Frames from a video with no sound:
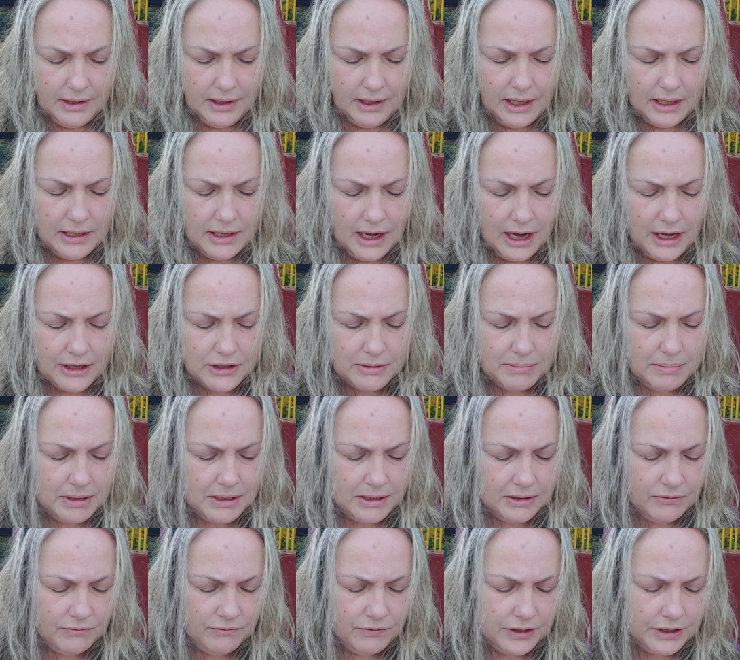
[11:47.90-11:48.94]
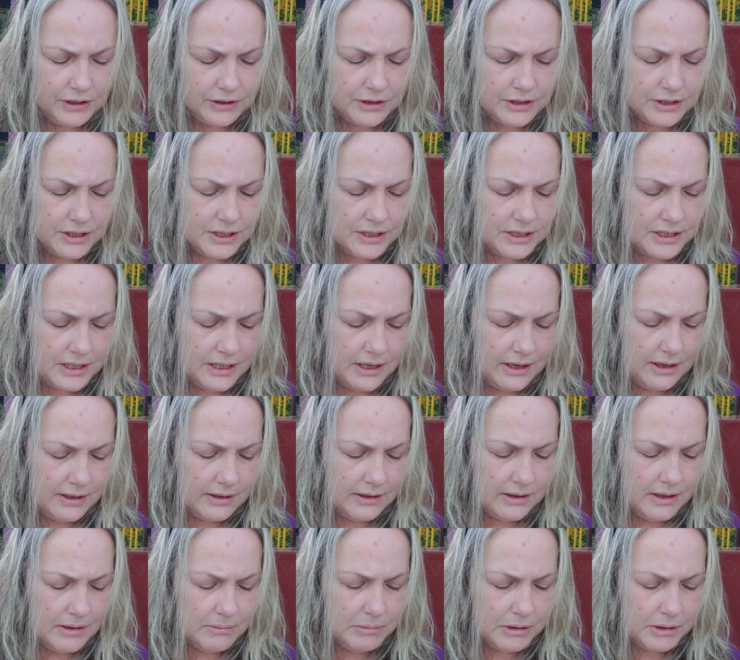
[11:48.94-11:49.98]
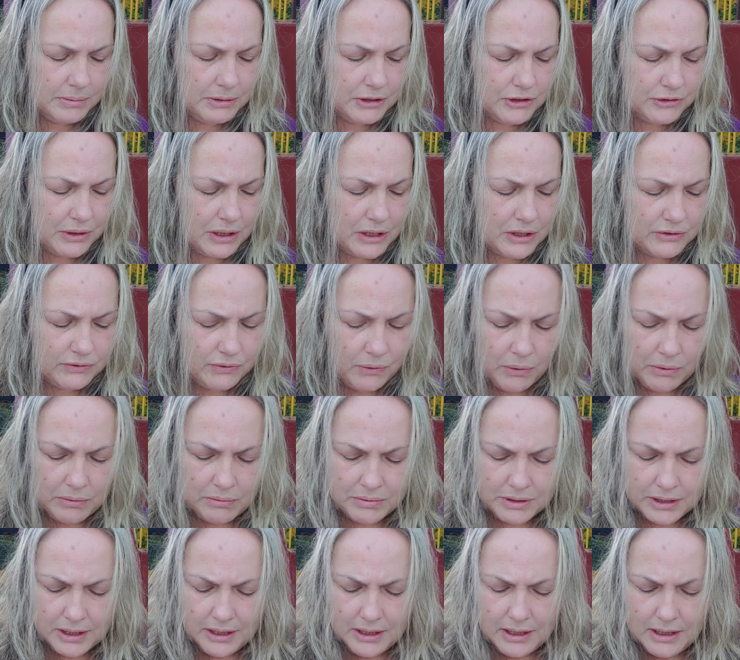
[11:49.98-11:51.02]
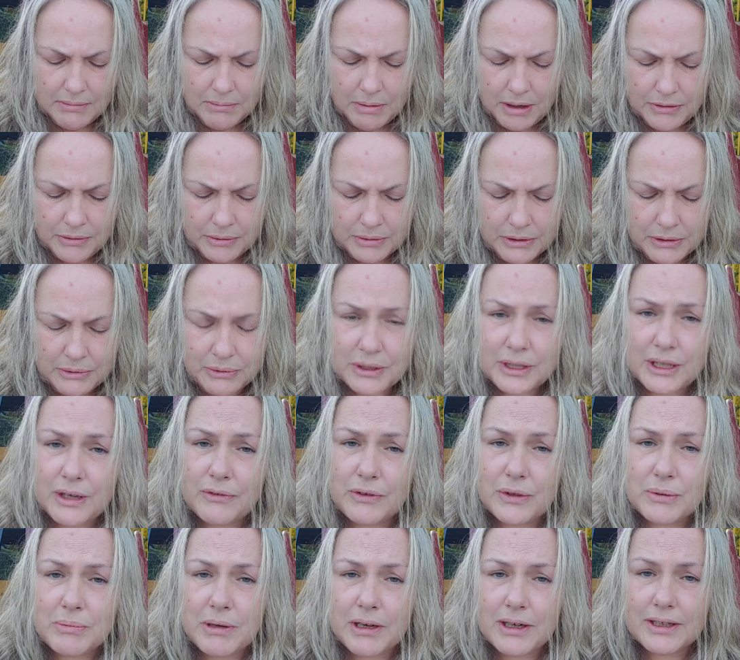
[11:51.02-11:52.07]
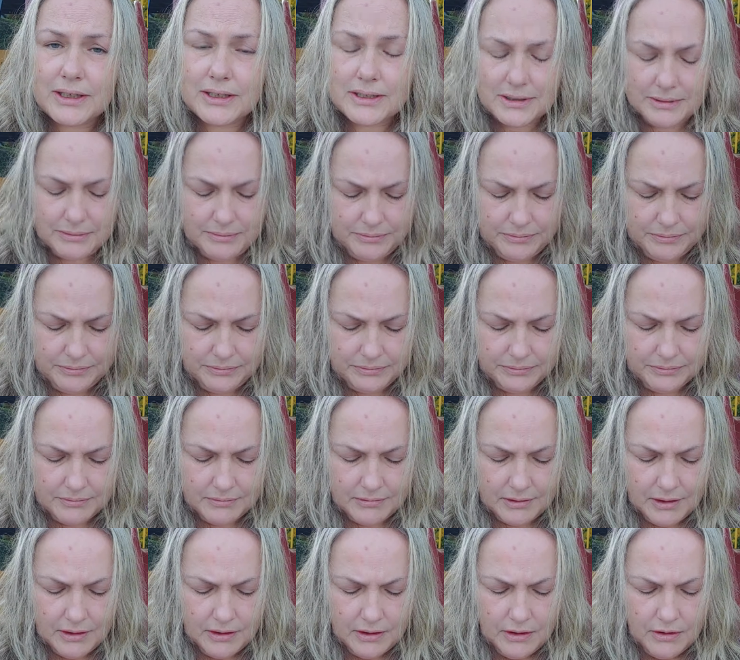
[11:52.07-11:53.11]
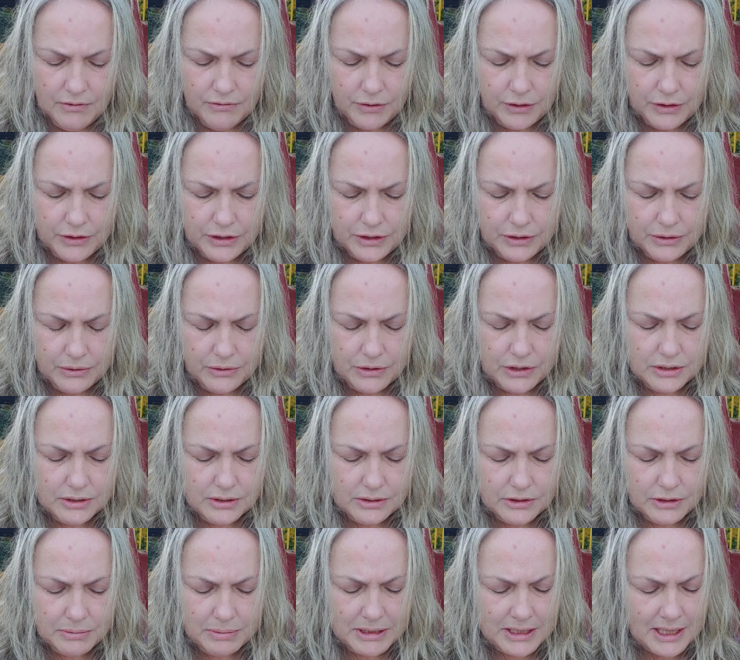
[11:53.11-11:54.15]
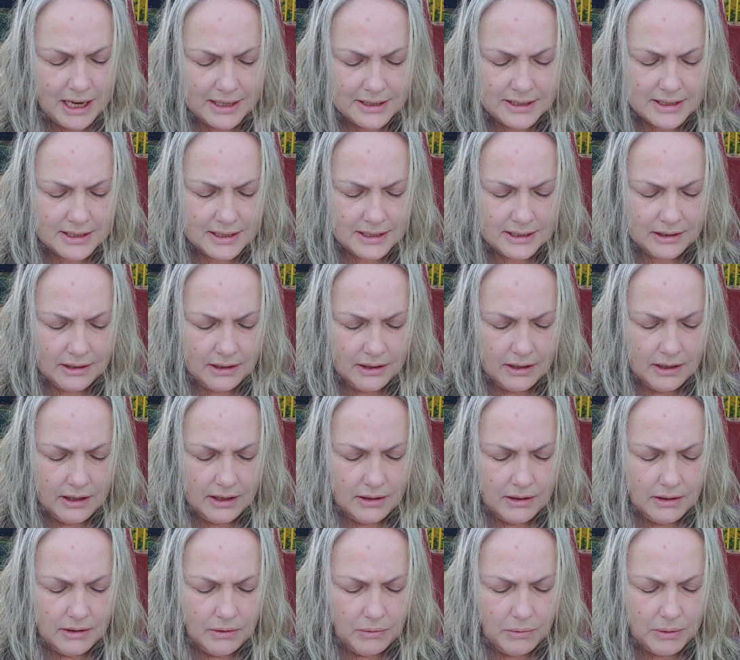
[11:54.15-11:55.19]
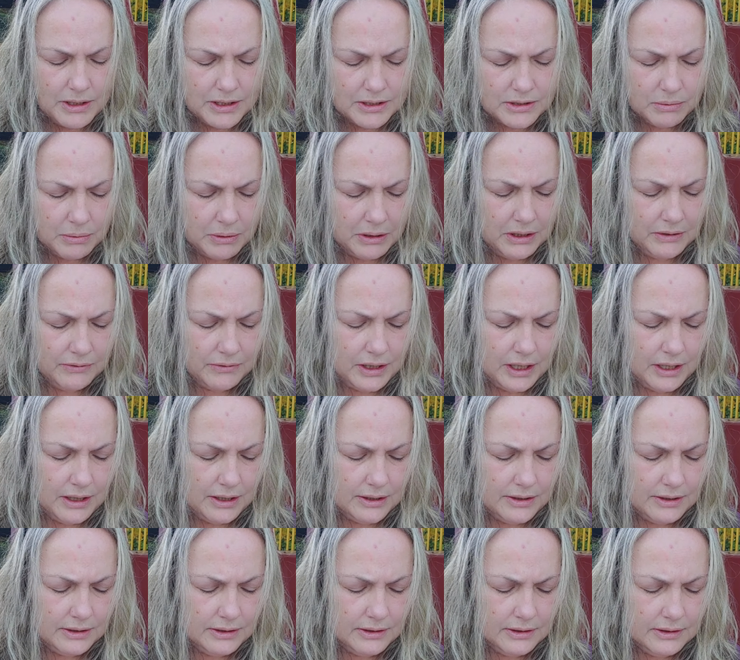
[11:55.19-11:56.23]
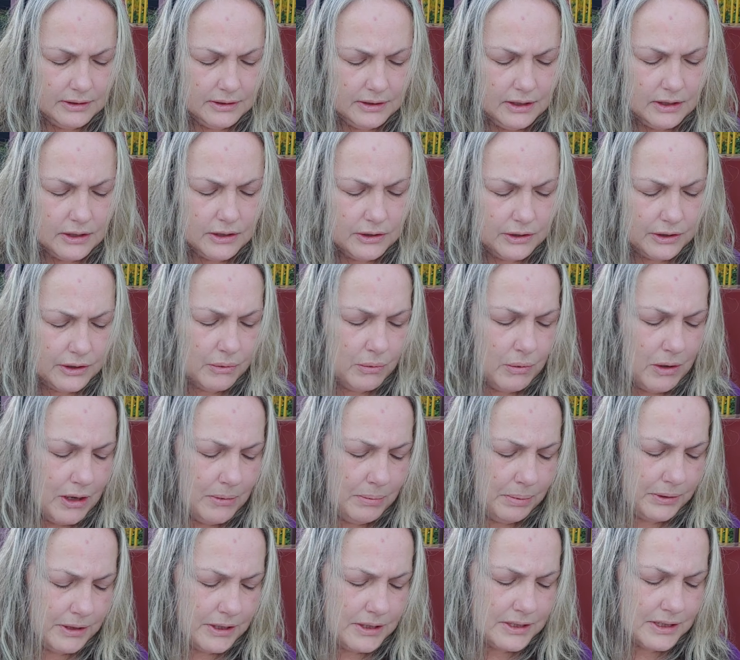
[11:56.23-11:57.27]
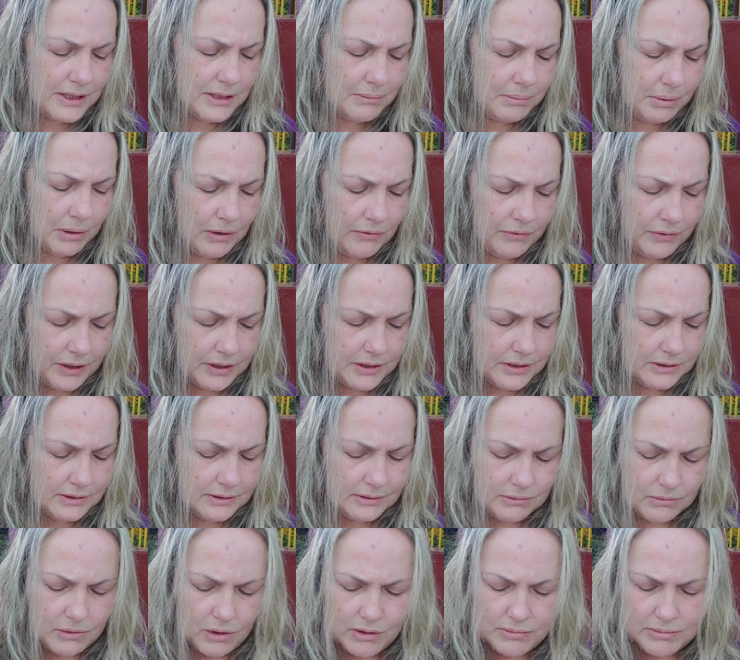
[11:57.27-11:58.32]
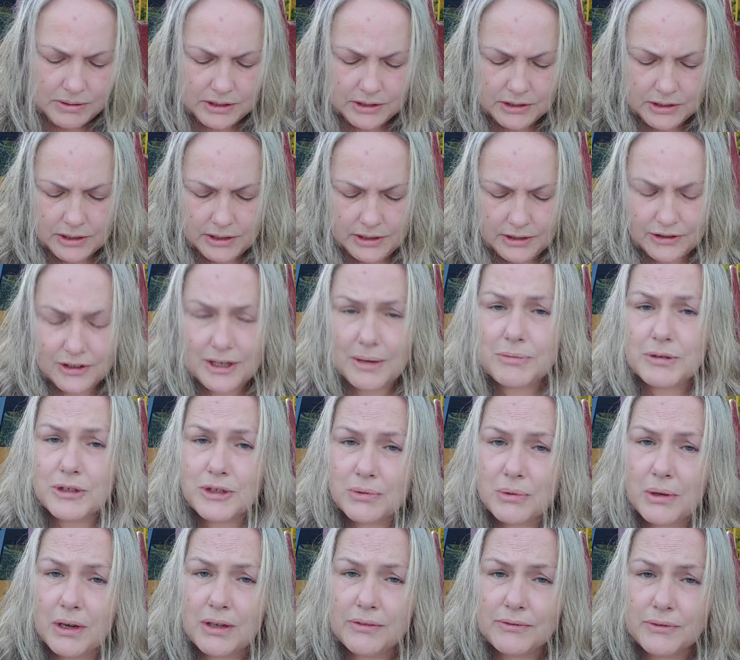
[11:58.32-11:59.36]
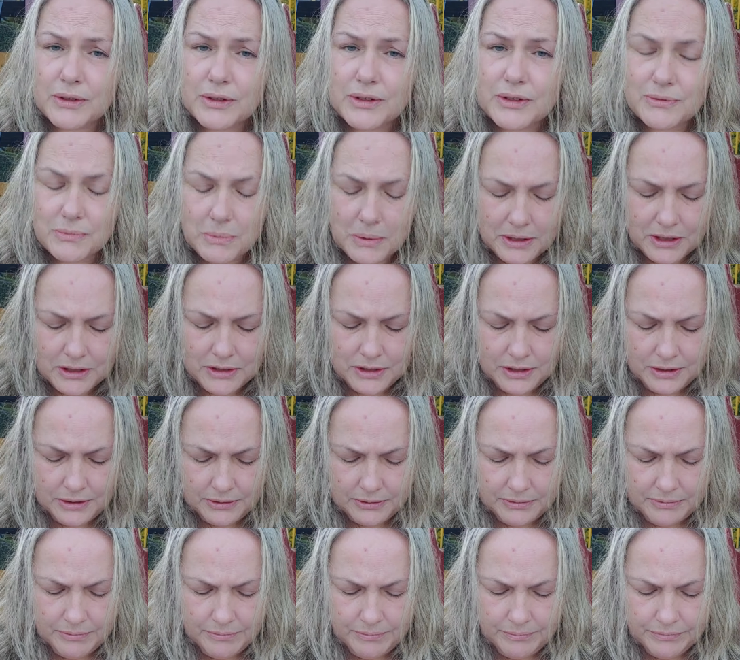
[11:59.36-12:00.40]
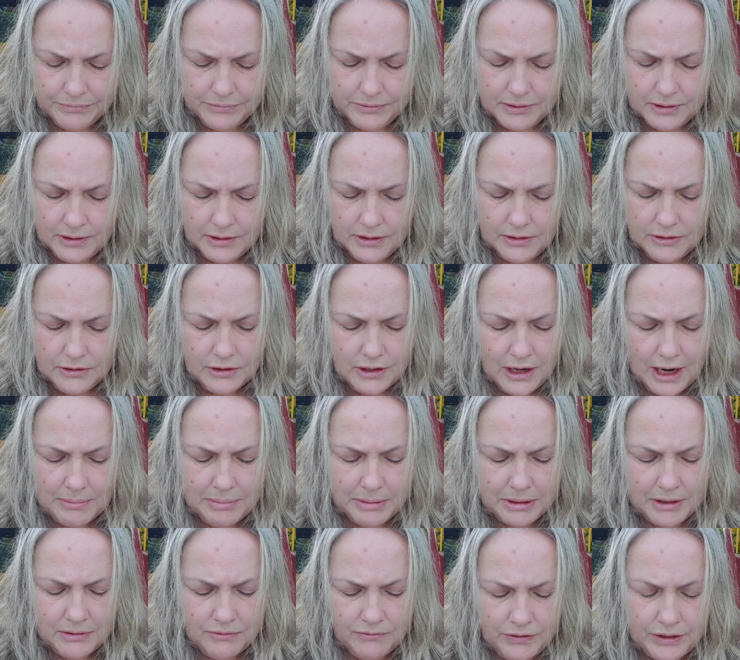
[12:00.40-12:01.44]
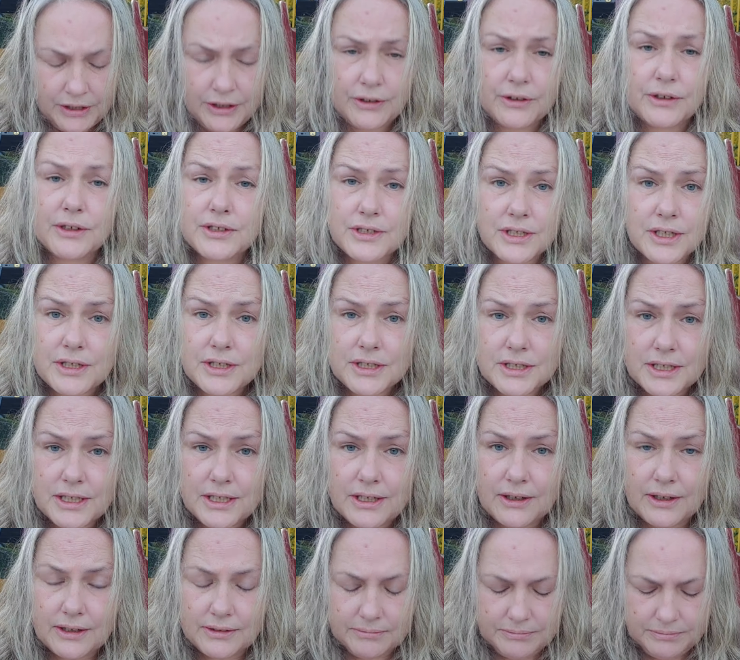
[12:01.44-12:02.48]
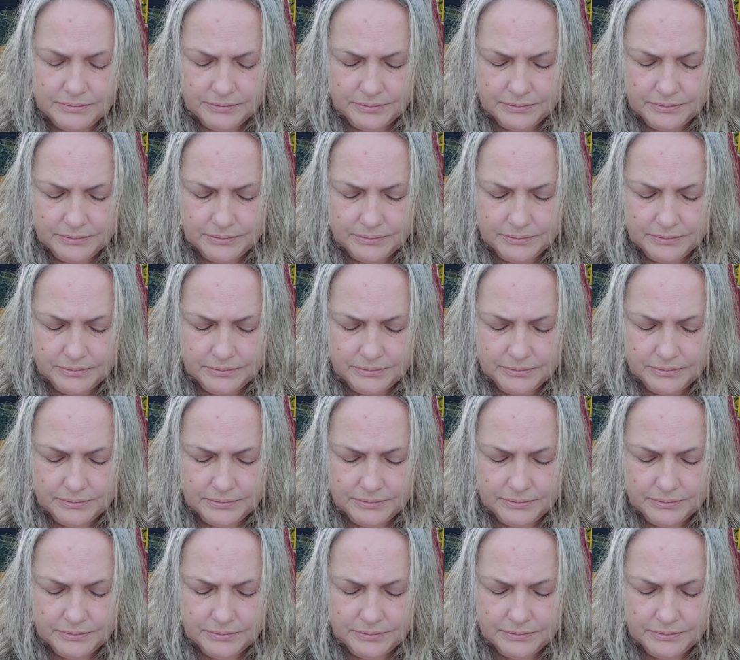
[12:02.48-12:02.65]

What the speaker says: and not to be configured to this eon, but to be transformed by the renewing of your mind, for you to be testing what is the will of God, good and well-pleasing and perfect." Romans chapter 12, verse 1 and 2. Do not be configured to this eon.